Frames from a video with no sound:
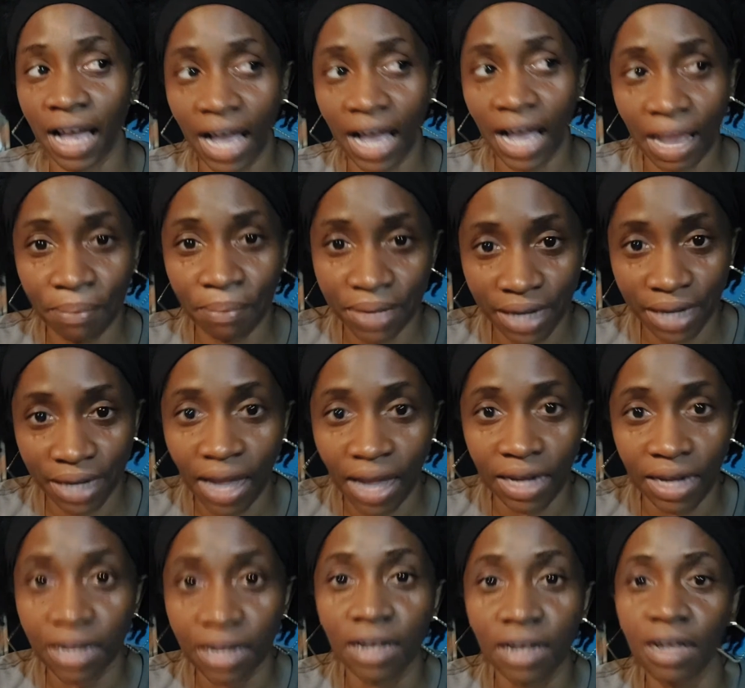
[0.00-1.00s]
Happy
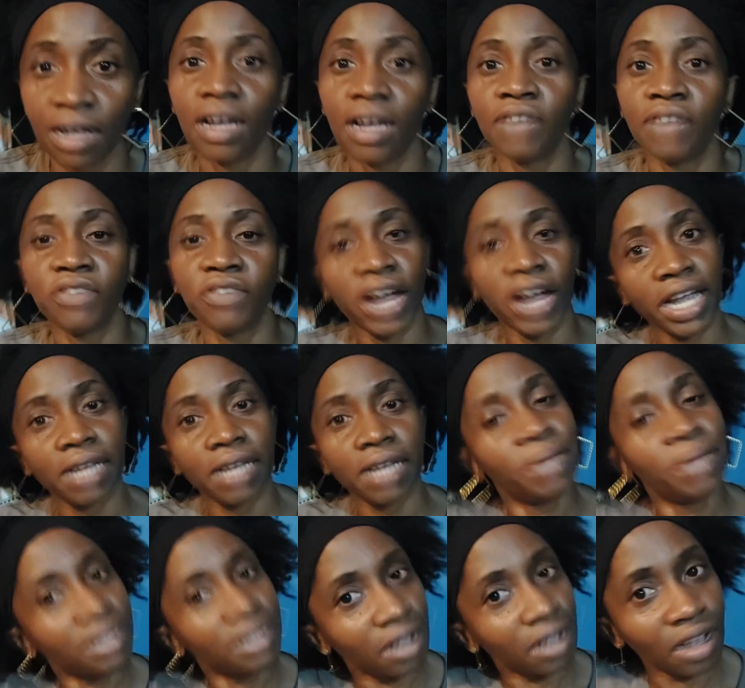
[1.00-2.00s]
Guy, right?
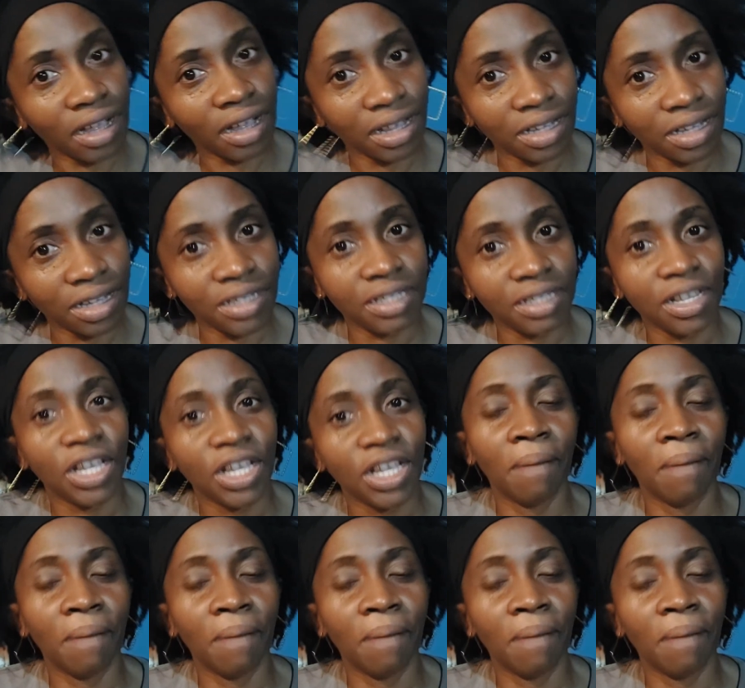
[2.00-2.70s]
Because